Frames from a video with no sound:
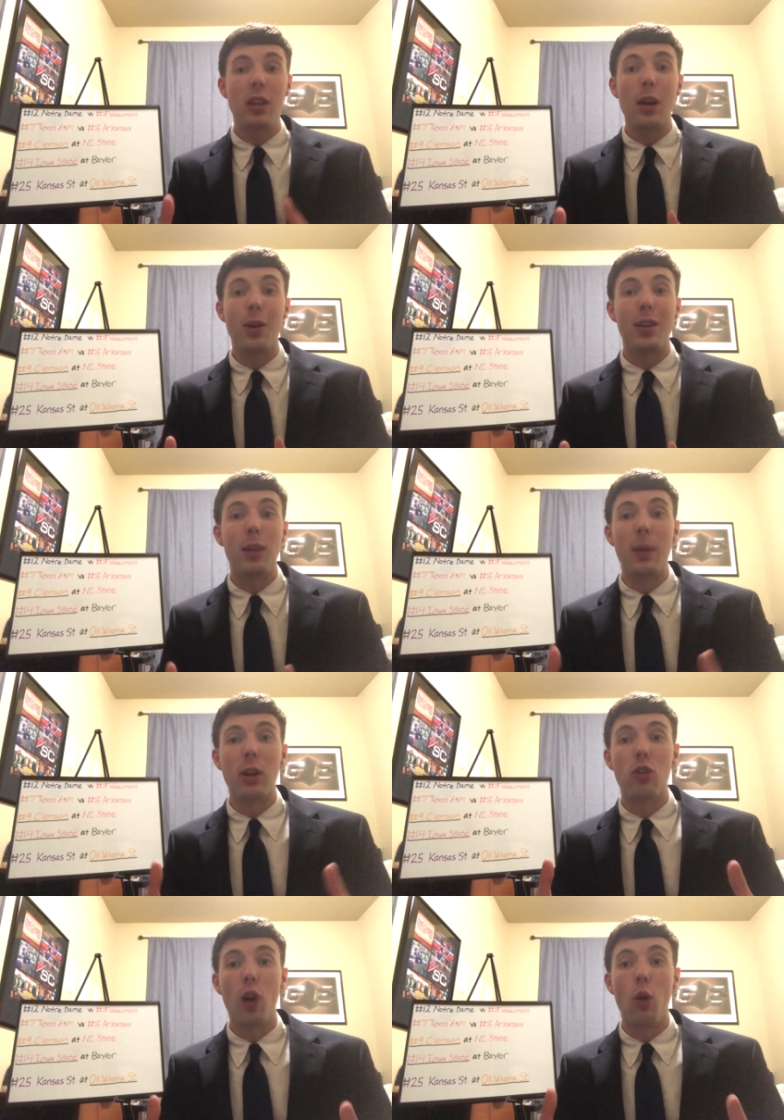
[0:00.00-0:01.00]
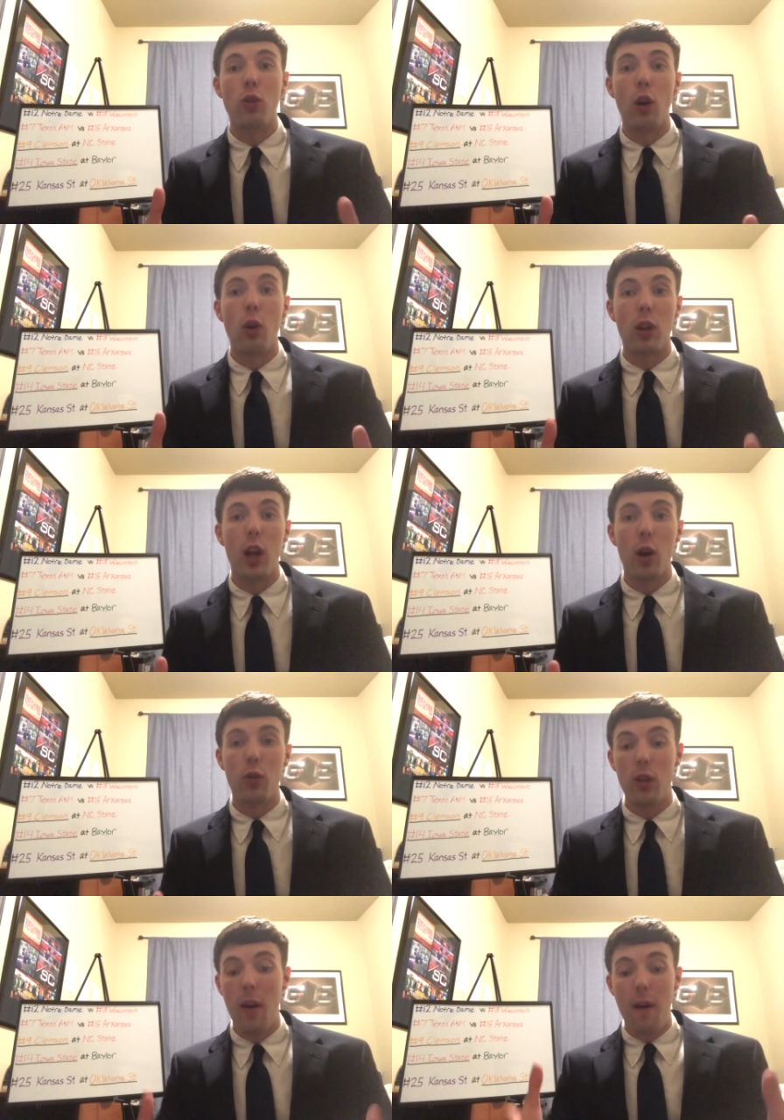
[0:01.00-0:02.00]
series has been so, so close.